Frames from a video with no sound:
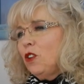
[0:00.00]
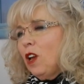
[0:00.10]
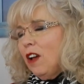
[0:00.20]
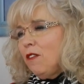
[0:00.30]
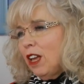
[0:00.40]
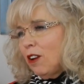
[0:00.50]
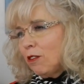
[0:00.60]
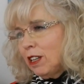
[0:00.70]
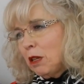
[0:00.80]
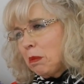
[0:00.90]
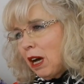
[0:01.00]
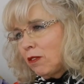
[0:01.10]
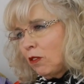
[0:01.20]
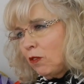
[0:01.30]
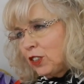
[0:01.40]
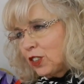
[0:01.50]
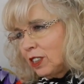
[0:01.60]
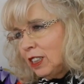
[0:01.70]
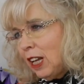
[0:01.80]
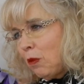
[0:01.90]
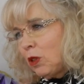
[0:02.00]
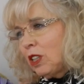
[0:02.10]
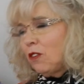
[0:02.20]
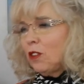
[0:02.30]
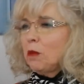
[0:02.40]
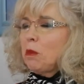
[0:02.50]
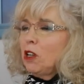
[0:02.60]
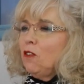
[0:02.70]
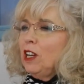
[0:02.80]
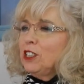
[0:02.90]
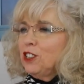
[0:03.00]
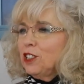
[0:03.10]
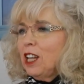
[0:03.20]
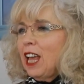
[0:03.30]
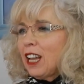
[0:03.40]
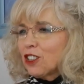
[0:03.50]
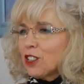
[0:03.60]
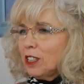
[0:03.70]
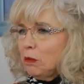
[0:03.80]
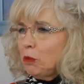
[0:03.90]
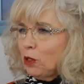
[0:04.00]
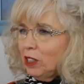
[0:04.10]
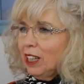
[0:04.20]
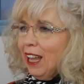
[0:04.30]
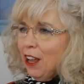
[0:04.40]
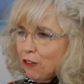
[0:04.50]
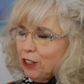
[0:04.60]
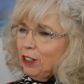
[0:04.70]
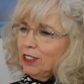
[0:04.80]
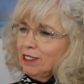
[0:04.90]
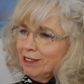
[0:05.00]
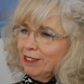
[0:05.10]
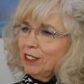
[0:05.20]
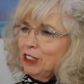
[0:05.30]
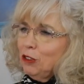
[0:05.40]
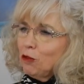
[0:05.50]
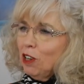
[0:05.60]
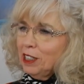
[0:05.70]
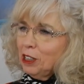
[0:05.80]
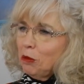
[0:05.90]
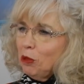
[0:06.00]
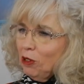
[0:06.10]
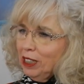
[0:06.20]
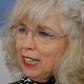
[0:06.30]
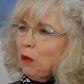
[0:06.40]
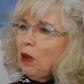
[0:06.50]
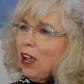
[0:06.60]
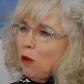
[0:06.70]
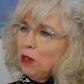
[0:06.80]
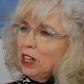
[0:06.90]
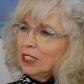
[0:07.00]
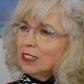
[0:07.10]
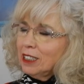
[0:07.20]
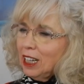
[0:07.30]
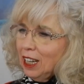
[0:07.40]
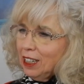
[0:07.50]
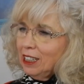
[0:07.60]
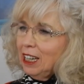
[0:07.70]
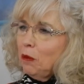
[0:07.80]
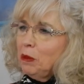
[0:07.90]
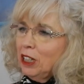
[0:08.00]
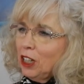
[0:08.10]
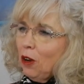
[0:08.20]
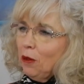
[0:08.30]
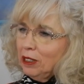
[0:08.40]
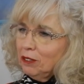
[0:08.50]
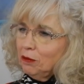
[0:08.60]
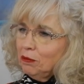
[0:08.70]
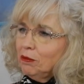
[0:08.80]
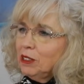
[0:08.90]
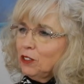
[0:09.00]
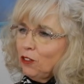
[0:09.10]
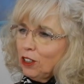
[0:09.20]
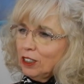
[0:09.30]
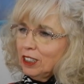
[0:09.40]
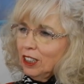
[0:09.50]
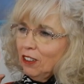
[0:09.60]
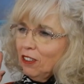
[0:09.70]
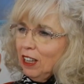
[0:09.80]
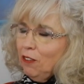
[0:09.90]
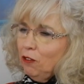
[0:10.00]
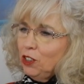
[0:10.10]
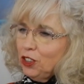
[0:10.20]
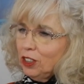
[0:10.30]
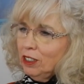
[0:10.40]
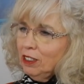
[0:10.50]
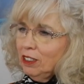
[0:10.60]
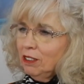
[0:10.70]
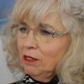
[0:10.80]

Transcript: if you have that really powerful vision, that would give you the motivation to actually put in the effort to write the book. And that will help you get started and help you get going, just focusing on that vision.